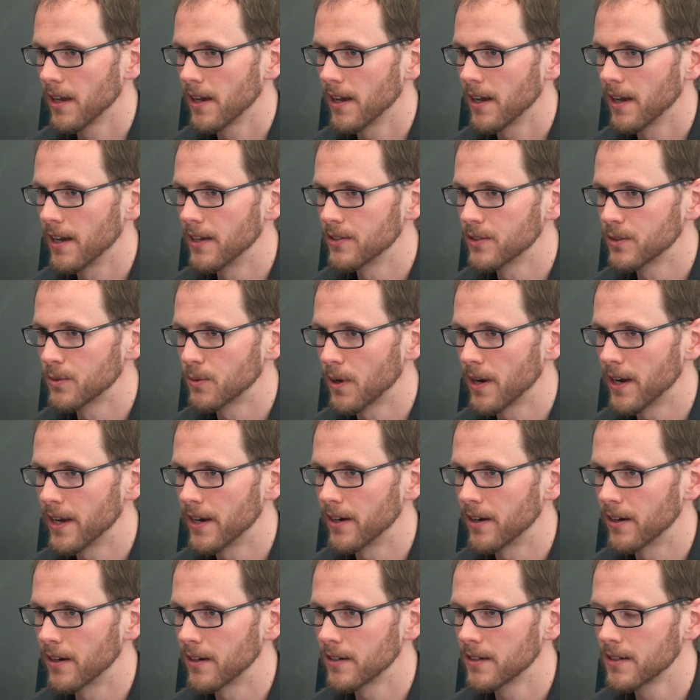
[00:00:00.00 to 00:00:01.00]
as a
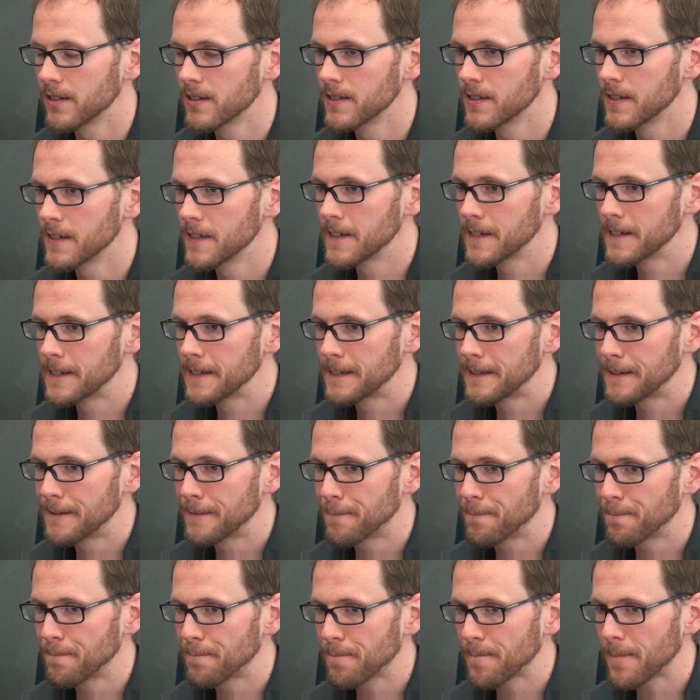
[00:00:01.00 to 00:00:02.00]
writer
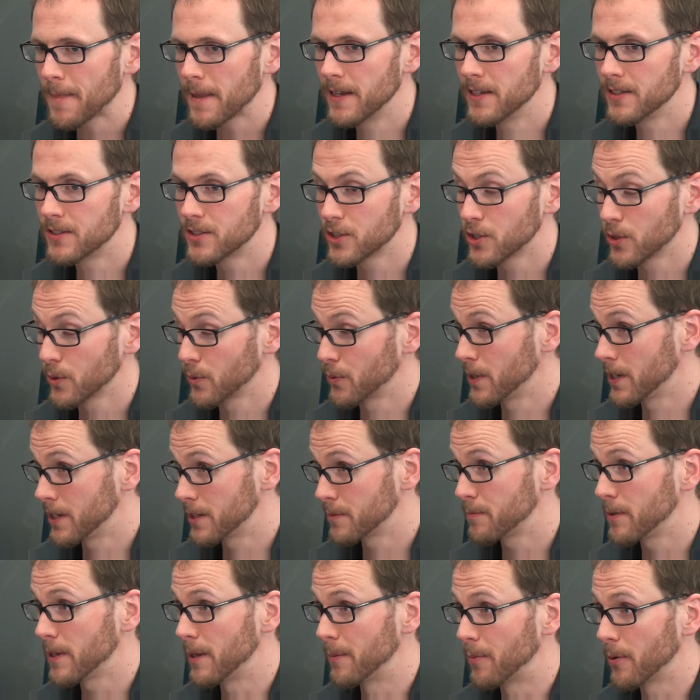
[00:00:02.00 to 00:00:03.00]
is to
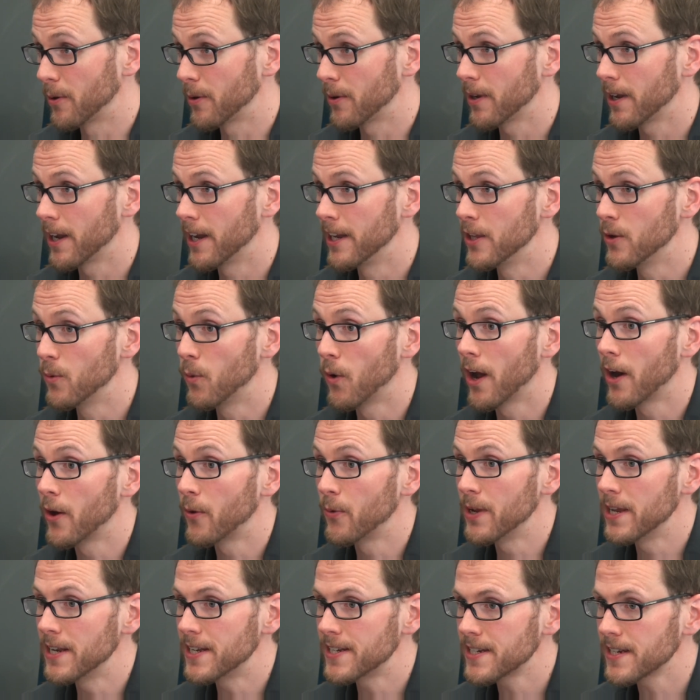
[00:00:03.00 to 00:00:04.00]
reach people. And you want to
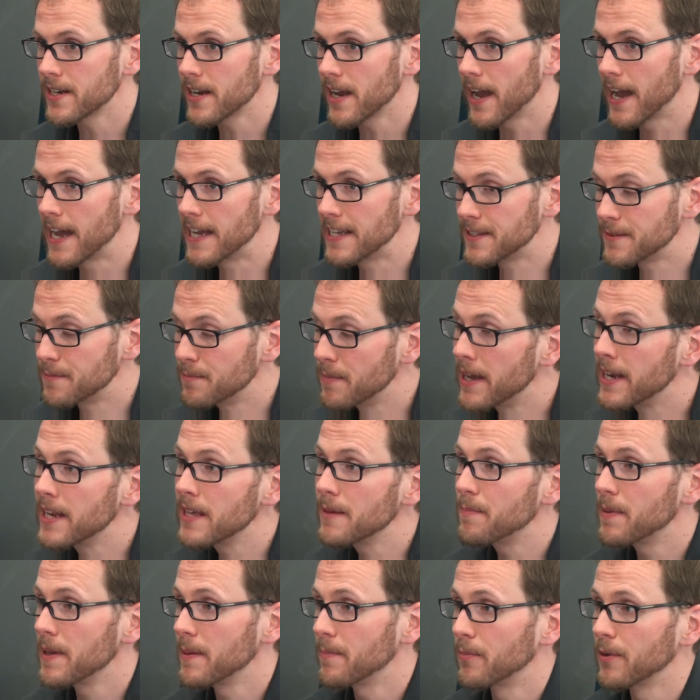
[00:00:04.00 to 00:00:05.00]
reach as
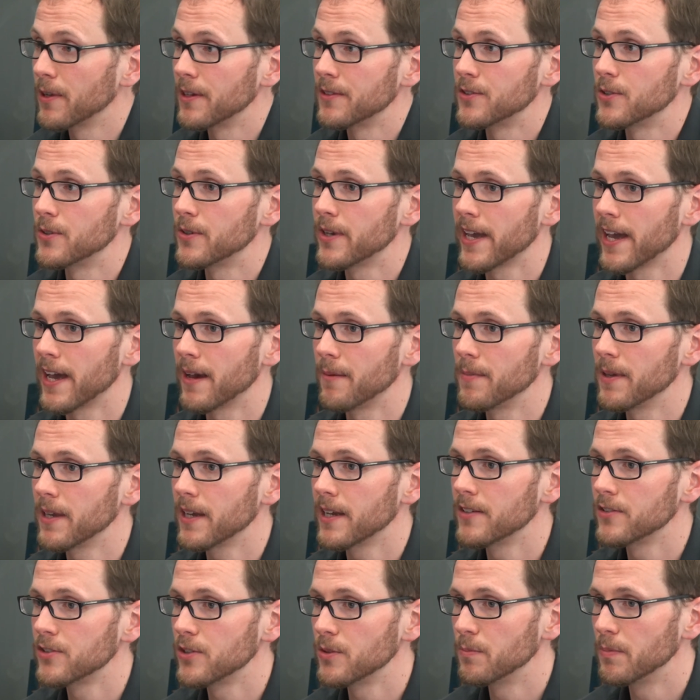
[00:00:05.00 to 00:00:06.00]
many people as you can
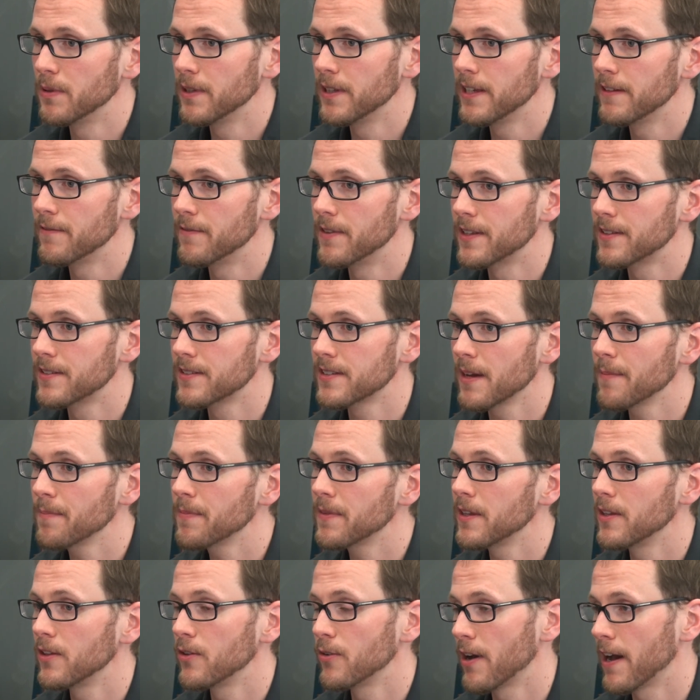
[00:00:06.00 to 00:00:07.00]
because you believe that
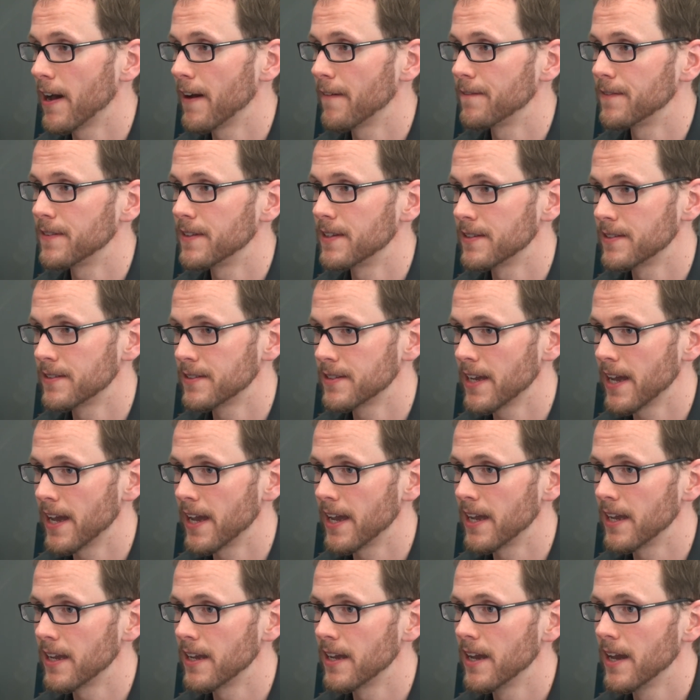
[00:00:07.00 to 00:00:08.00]
something you have to
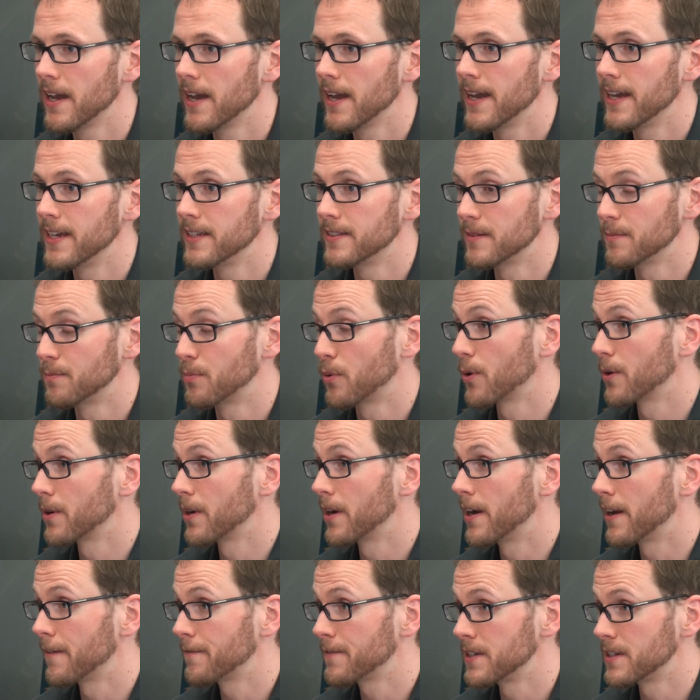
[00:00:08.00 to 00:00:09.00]
say is
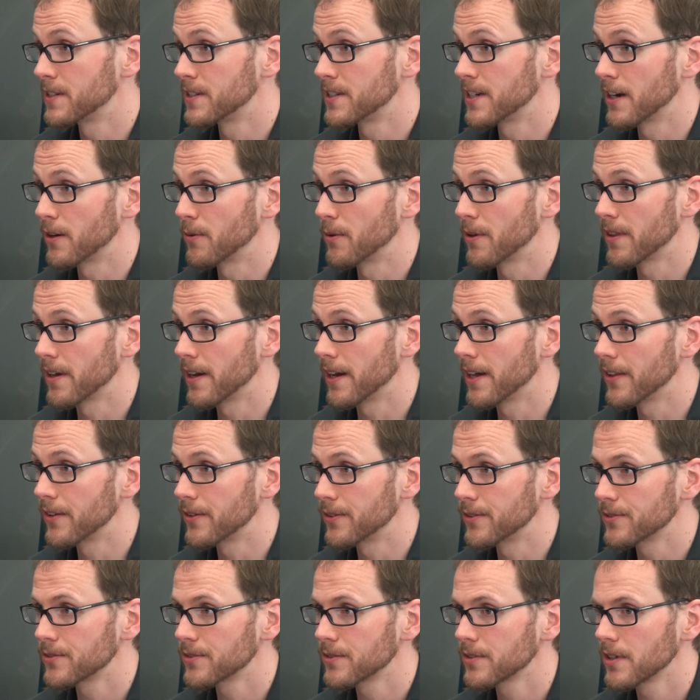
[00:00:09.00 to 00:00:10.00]
important enough to share with
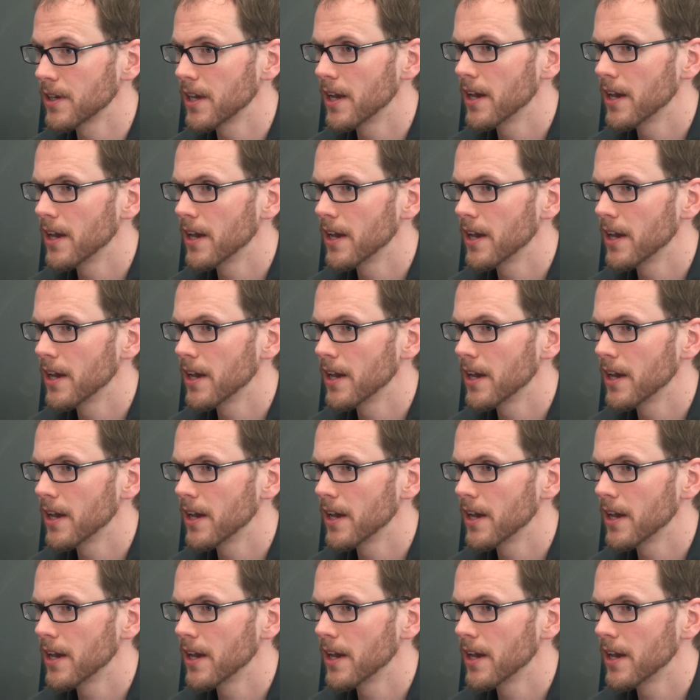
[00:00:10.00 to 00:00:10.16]
others.